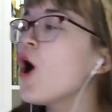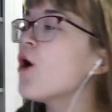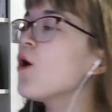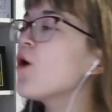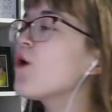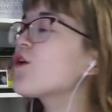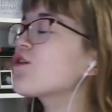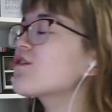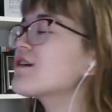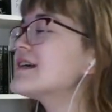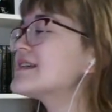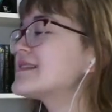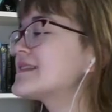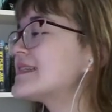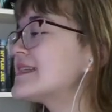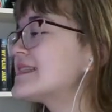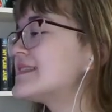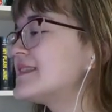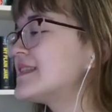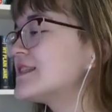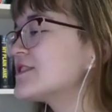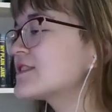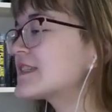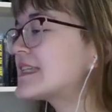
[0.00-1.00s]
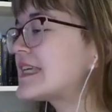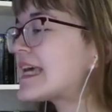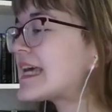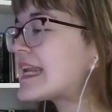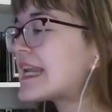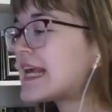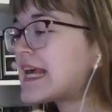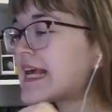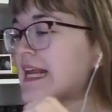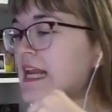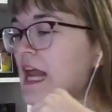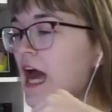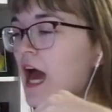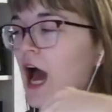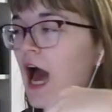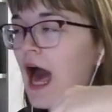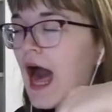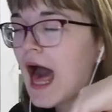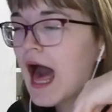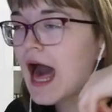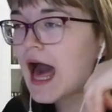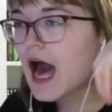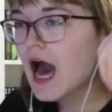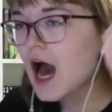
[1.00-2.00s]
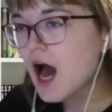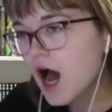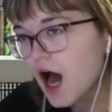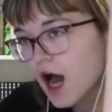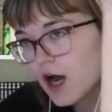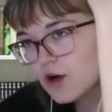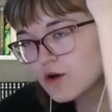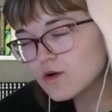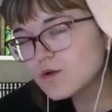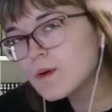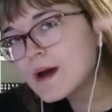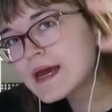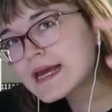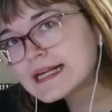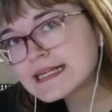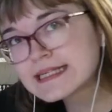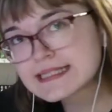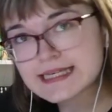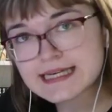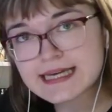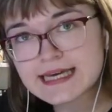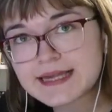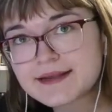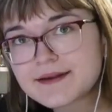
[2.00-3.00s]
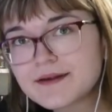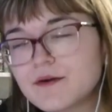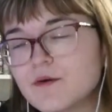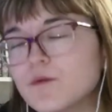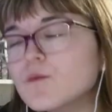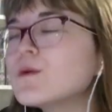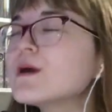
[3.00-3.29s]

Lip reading: Or is he still getting acquainted